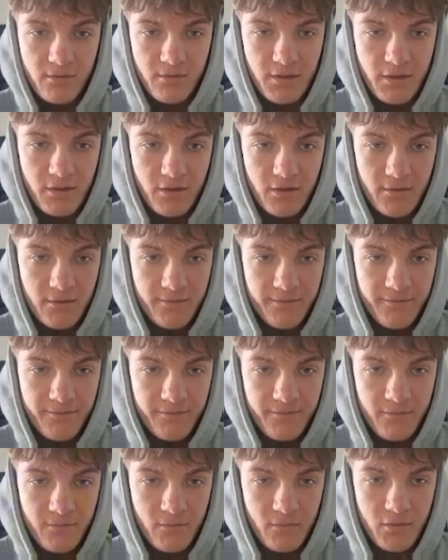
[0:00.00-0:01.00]
We got
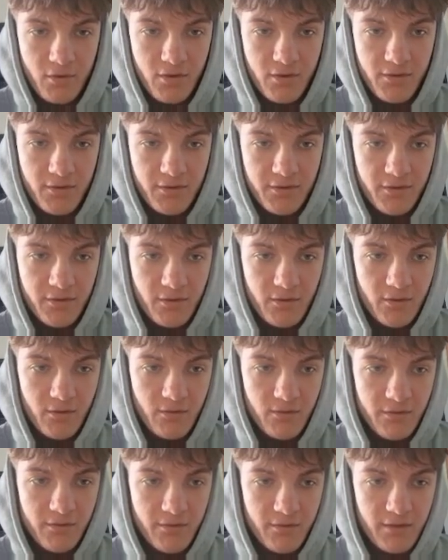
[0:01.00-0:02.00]
1, 2,
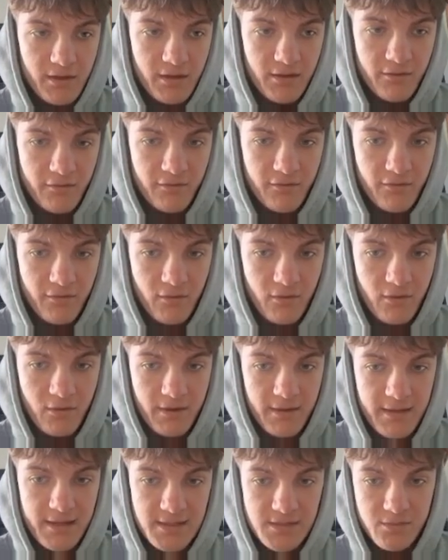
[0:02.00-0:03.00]
3, 4,
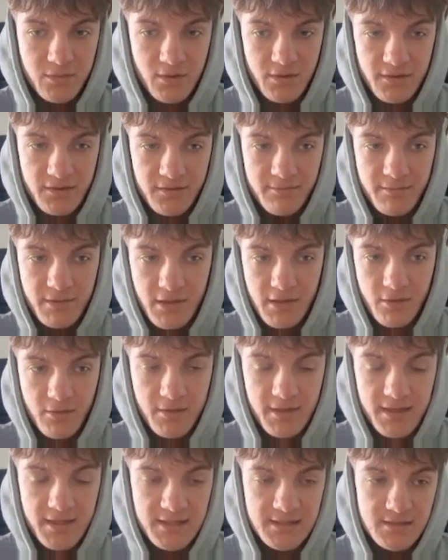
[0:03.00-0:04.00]
and there's ones below
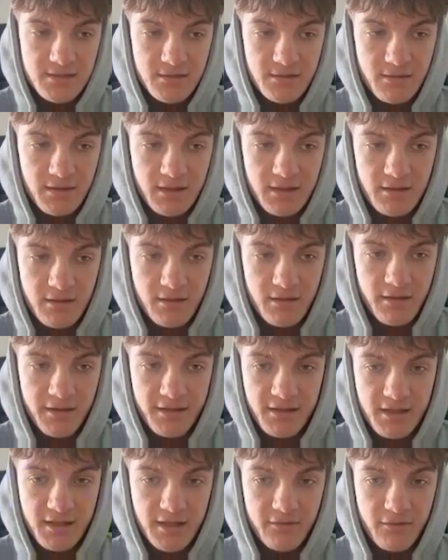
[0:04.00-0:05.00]
this,
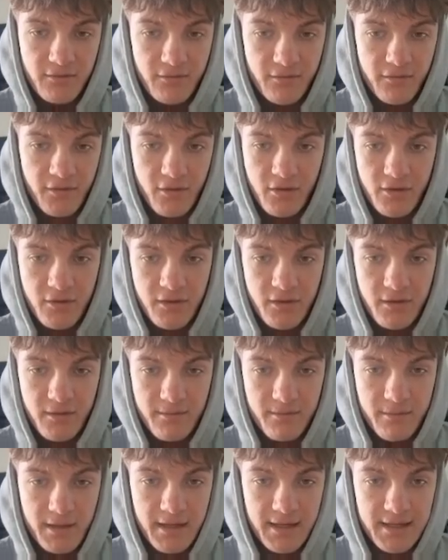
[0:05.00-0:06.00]
like even further
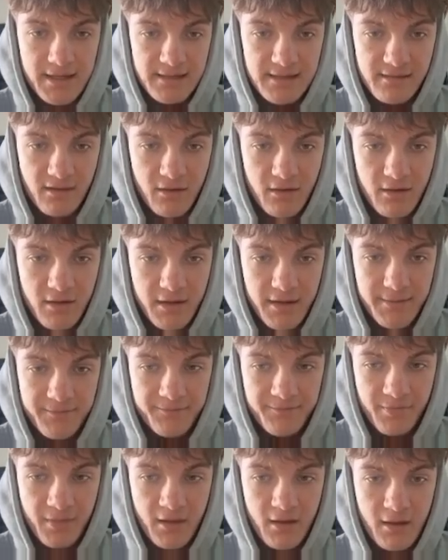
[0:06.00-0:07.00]
back in time.
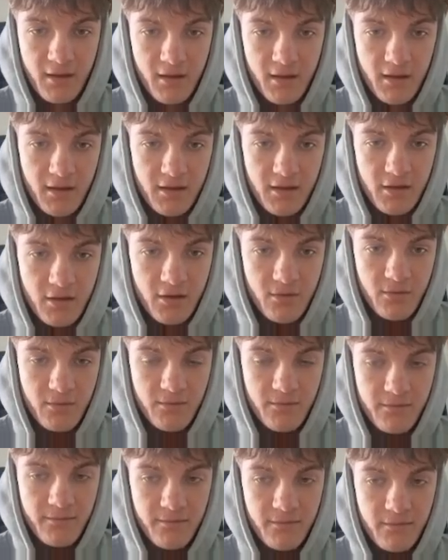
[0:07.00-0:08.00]
You know,
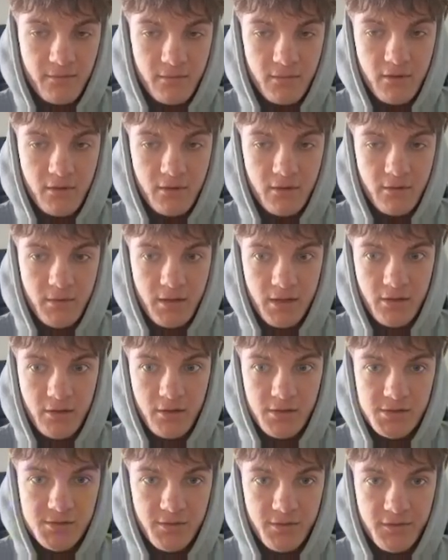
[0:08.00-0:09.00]
oh my
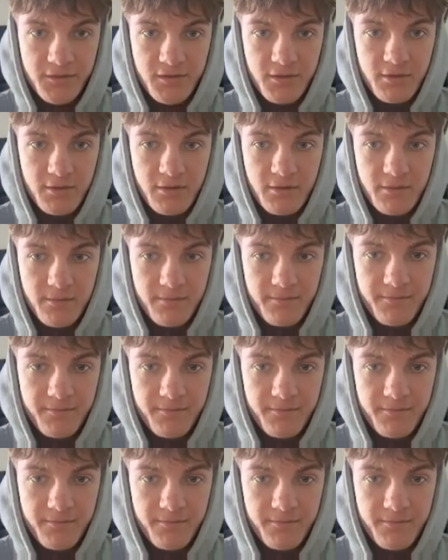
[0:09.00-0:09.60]
gosh, what's going on?